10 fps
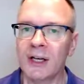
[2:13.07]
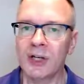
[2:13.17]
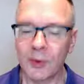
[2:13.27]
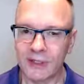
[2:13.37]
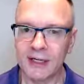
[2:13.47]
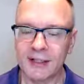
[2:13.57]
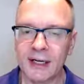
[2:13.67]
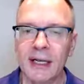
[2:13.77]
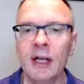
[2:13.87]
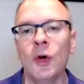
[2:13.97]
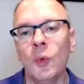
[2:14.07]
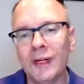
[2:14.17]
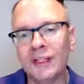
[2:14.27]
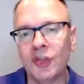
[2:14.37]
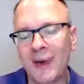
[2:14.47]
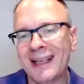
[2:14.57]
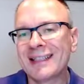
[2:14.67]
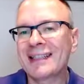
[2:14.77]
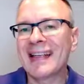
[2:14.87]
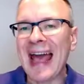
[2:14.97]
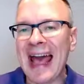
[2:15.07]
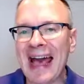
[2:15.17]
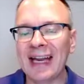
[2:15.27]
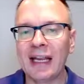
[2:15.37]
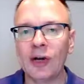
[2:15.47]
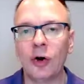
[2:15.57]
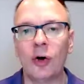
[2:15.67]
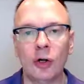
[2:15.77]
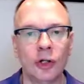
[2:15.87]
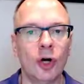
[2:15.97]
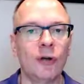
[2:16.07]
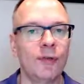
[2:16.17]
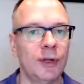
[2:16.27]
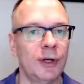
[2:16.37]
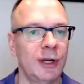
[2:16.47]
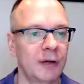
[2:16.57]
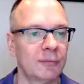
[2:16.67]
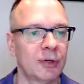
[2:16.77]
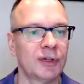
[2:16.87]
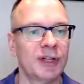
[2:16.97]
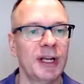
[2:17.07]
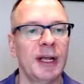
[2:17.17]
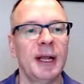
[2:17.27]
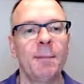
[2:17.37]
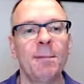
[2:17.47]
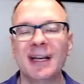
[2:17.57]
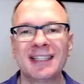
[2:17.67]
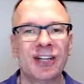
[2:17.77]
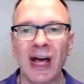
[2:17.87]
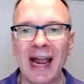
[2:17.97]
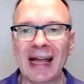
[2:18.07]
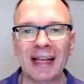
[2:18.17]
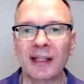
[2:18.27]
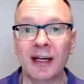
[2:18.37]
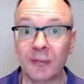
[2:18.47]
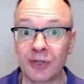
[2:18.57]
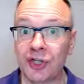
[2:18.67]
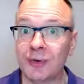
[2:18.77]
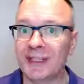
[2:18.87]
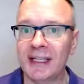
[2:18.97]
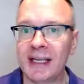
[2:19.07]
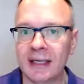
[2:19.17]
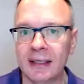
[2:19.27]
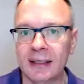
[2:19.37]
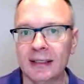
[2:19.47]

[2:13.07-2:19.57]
No, it doesn't. What it's doing is it's adding all of the numbers, but it's not adding the numbers you see.